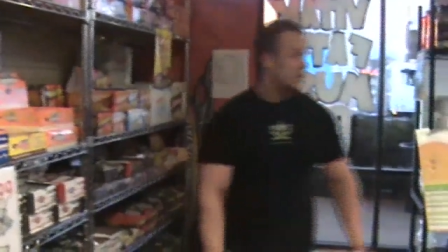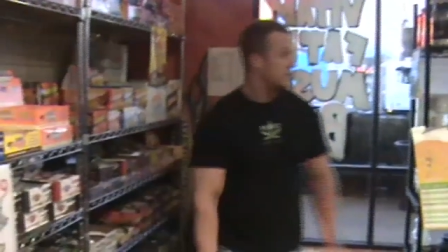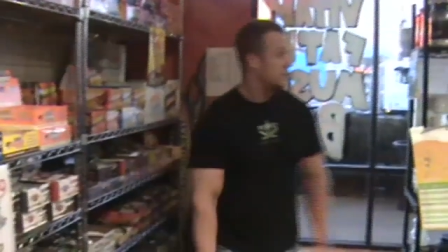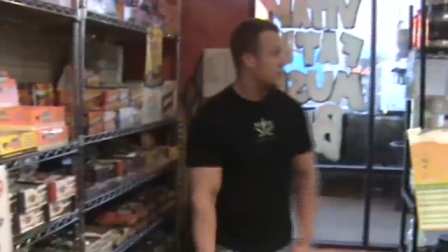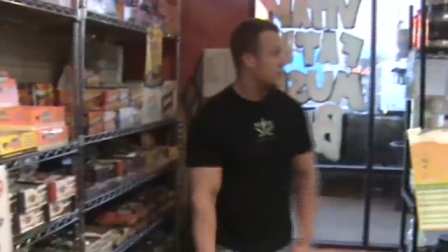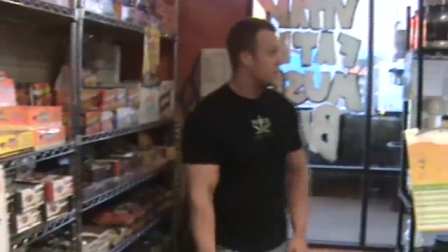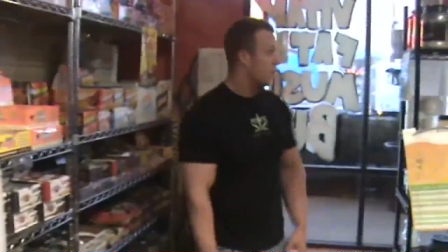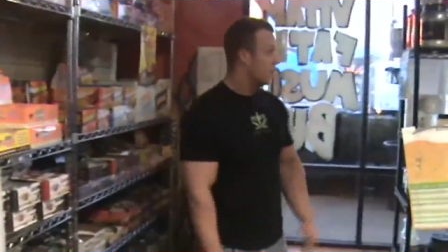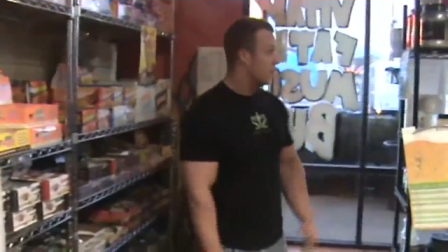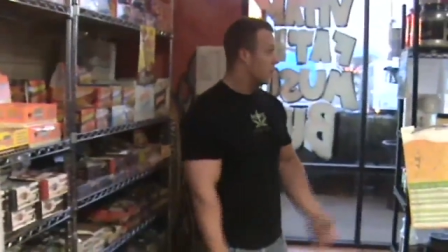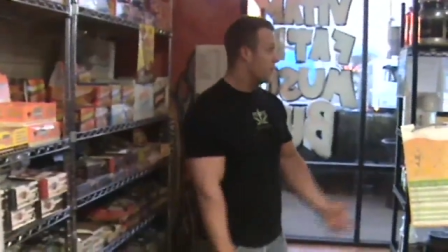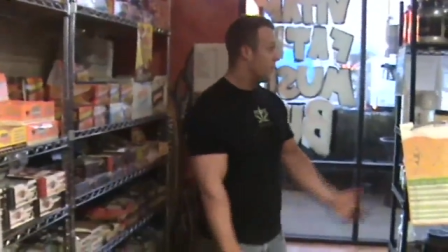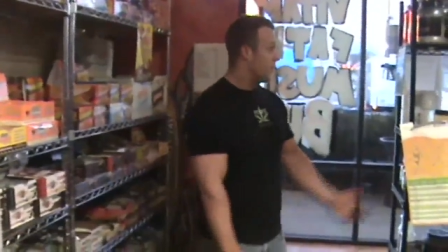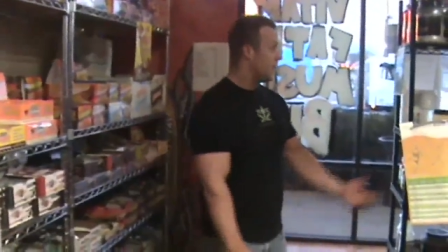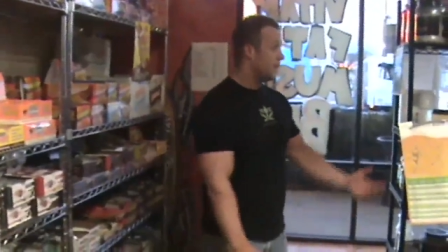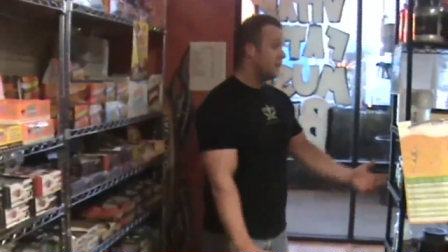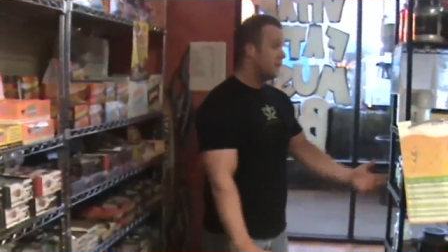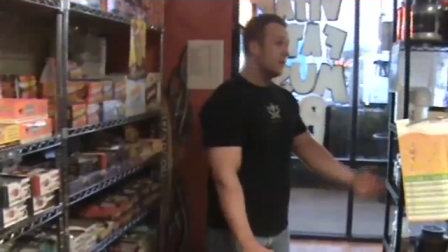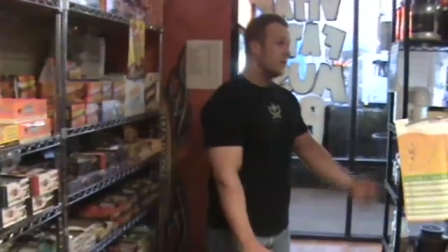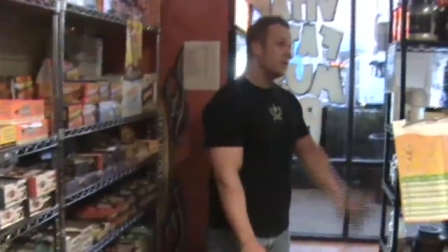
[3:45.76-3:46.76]
to
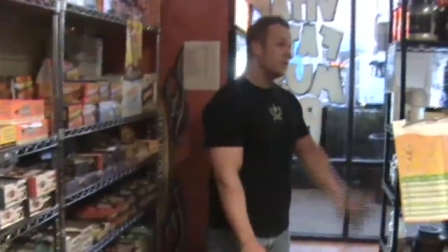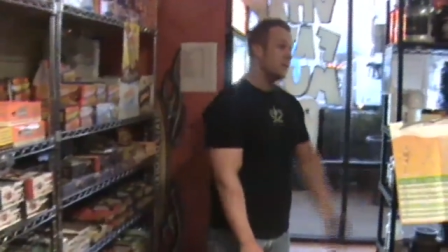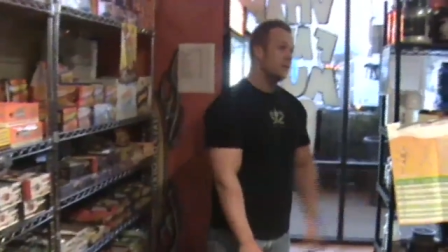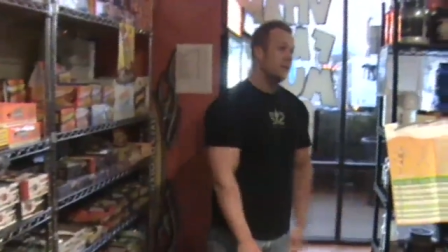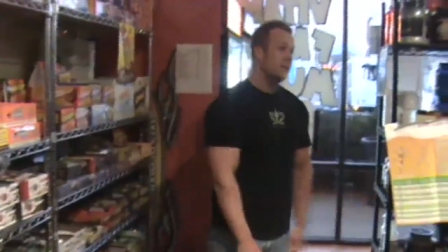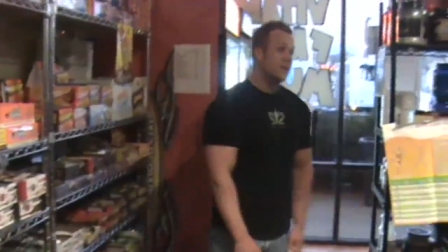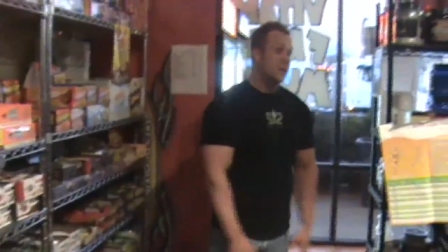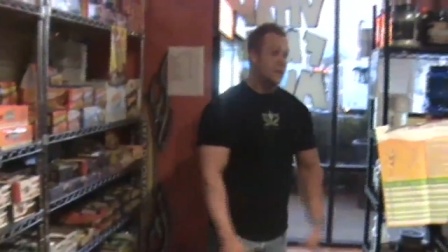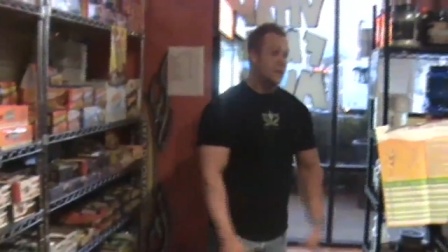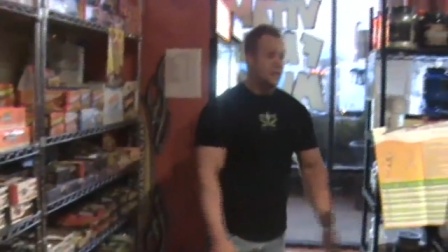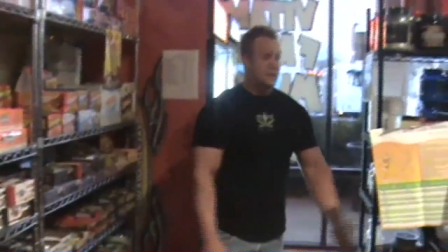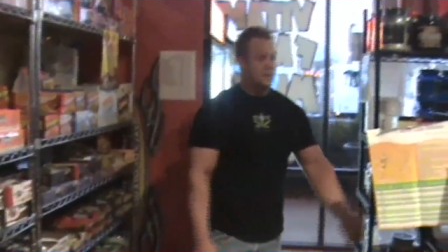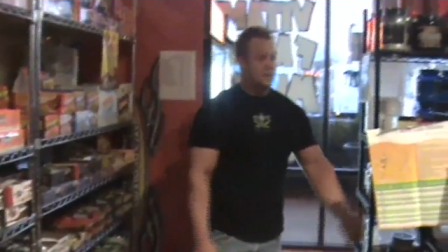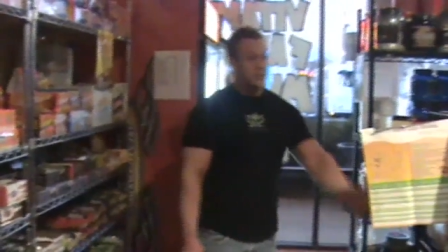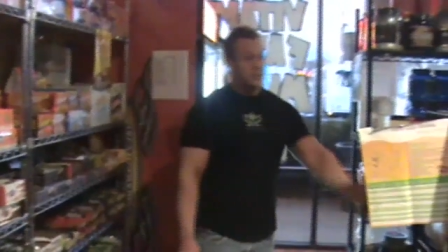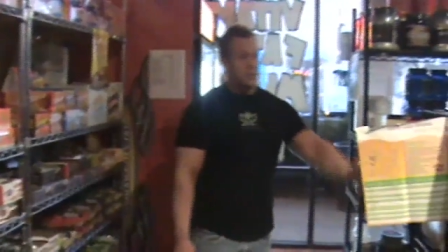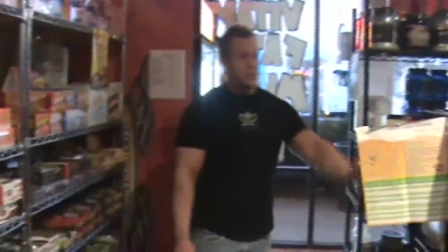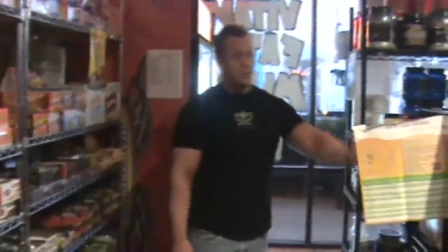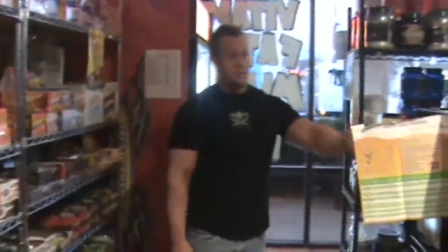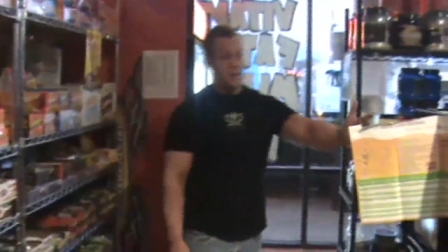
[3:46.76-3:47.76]
omegas to your